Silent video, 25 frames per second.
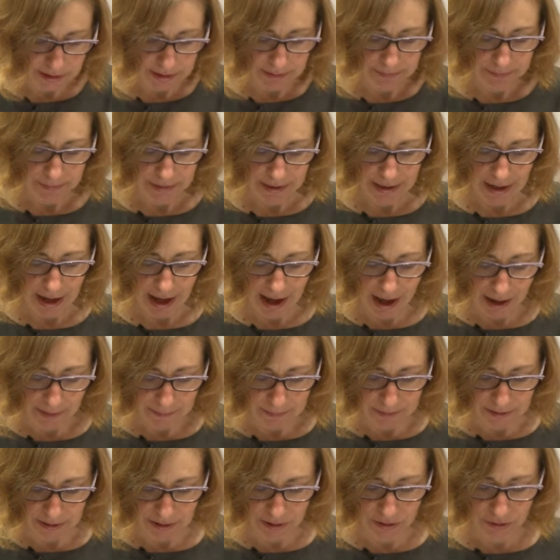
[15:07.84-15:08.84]
simply
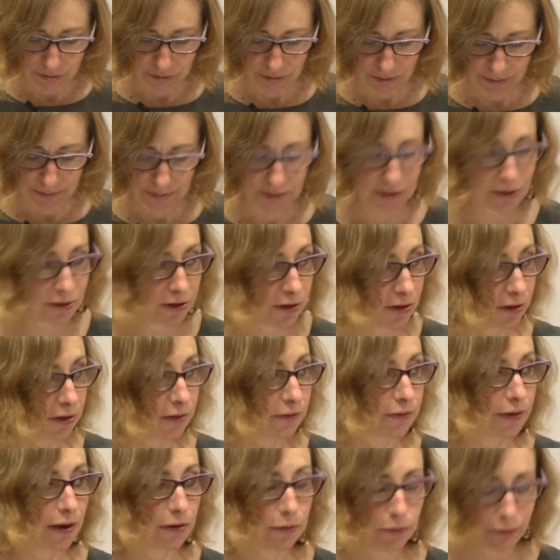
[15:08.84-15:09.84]
happens to
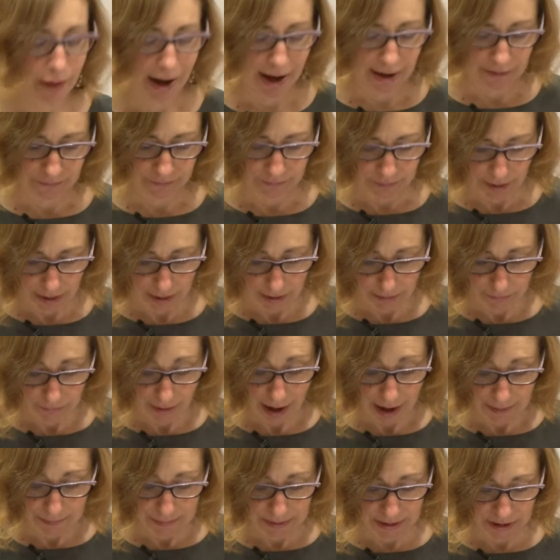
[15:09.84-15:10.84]
observe a, rap a
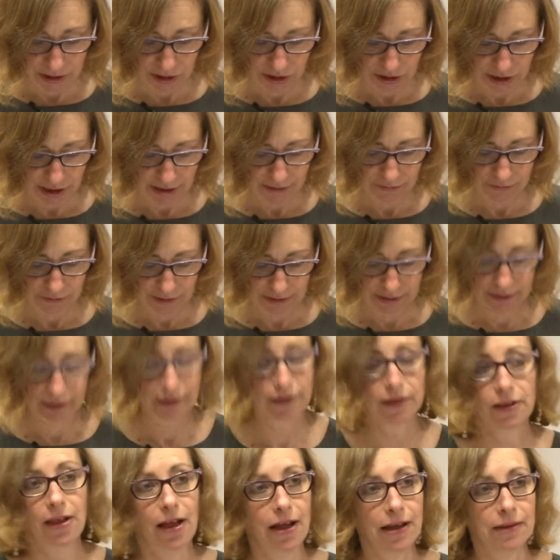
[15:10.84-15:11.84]
rapid shift in
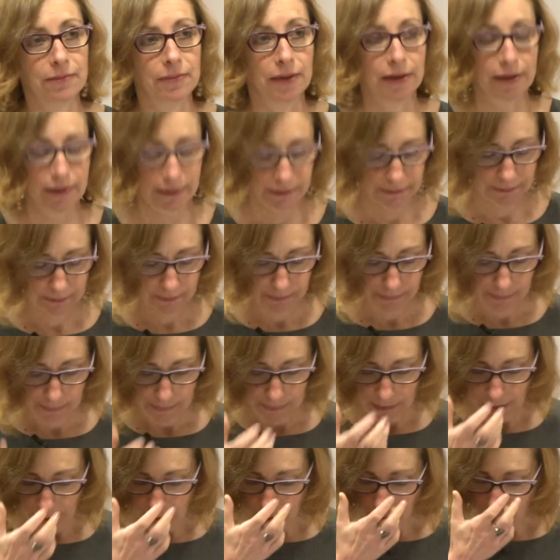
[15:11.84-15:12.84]
the climate
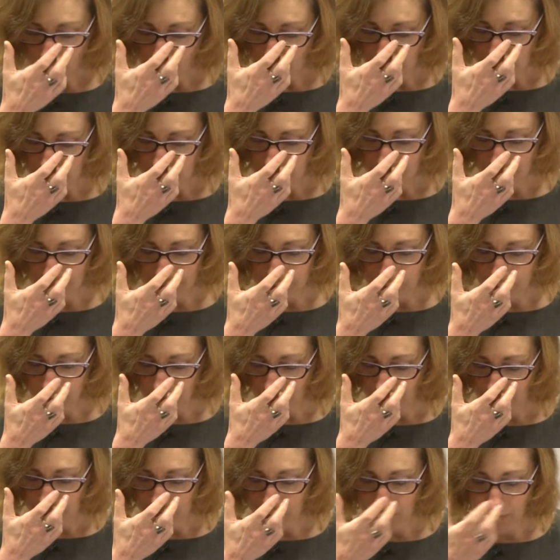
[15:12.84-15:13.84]
caused by
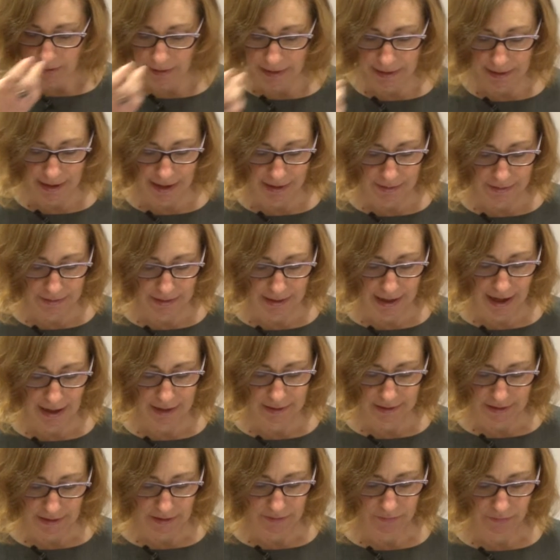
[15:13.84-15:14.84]
trapped greenhouse
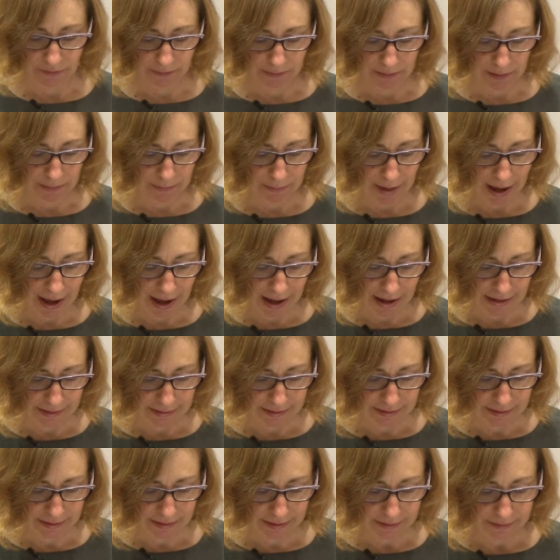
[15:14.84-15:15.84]
gases from the
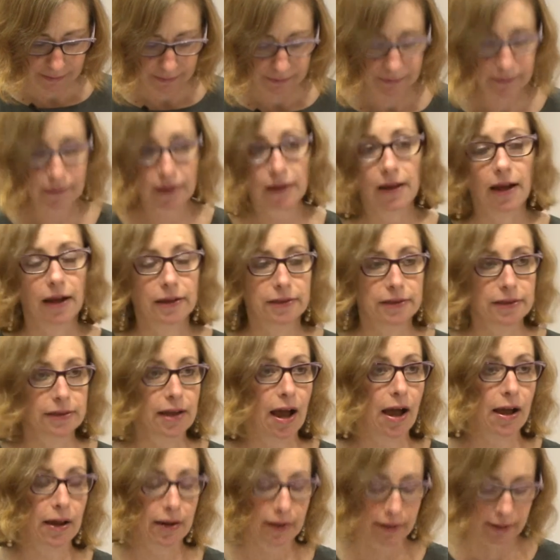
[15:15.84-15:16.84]
past, a
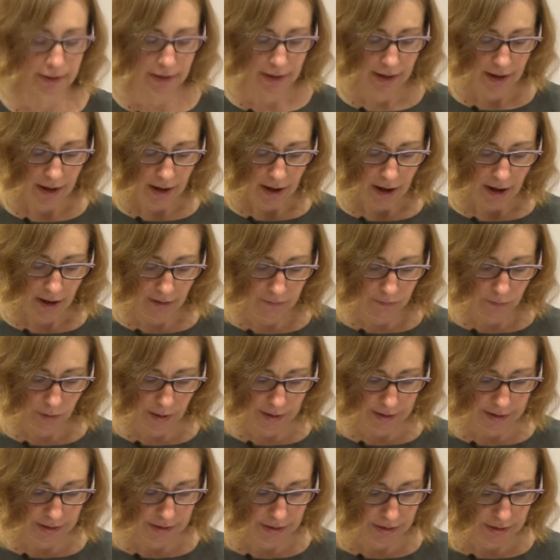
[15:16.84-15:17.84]
sign of
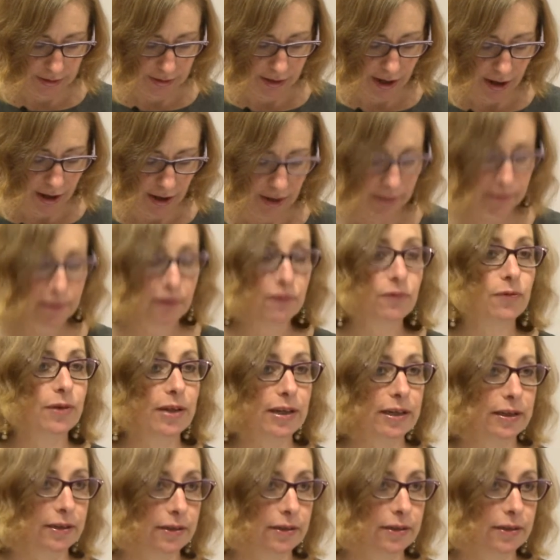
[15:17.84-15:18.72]
what is to come if we